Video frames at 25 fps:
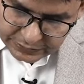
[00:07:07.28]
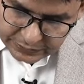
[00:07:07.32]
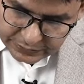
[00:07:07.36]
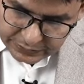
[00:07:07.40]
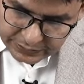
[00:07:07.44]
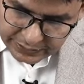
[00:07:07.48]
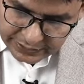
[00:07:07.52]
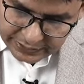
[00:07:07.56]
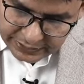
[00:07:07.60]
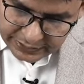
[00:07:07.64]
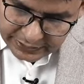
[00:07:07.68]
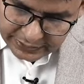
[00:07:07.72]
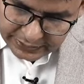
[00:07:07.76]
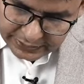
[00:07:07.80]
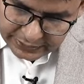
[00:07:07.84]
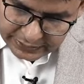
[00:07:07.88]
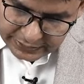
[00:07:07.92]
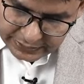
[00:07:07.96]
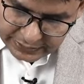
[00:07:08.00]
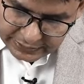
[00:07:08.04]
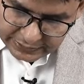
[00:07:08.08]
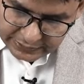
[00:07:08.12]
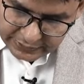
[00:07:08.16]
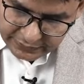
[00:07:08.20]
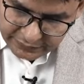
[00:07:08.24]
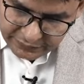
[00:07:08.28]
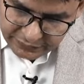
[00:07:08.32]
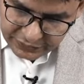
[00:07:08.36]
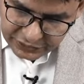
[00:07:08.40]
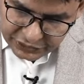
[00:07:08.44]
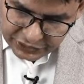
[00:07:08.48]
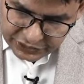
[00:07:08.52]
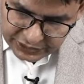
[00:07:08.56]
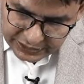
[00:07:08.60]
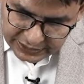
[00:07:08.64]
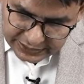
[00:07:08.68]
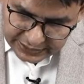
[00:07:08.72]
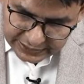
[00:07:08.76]
Okay.
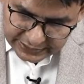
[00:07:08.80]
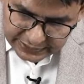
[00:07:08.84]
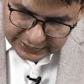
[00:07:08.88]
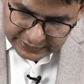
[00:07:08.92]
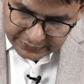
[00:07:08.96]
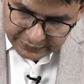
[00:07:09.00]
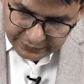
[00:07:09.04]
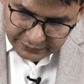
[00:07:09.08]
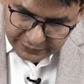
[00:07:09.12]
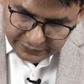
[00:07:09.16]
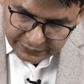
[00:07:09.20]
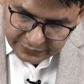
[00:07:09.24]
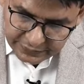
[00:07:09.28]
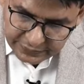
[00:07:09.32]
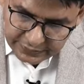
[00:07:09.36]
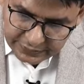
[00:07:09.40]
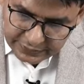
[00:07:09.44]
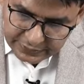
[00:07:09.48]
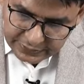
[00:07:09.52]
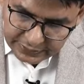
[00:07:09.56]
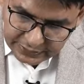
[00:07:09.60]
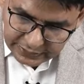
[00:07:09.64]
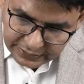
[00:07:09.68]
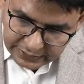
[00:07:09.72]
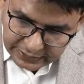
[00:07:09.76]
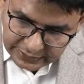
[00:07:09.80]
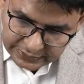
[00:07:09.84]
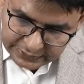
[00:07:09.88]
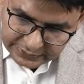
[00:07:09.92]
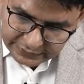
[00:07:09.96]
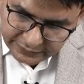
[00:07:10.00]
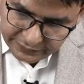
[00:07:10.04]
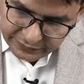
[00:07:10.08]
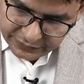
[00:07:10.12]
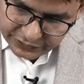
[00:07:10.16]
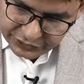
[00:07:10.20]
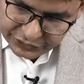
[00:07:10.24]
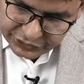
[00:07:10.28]
Artificial active,
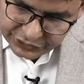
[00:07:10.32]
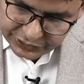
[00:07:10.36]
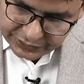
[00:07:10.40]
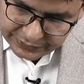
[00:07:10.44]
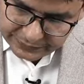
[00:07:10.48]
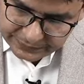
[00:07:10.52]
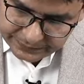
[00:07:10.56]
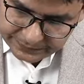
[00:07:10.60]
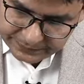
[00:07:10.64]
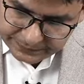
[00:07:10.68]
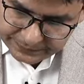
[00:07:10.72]
artificial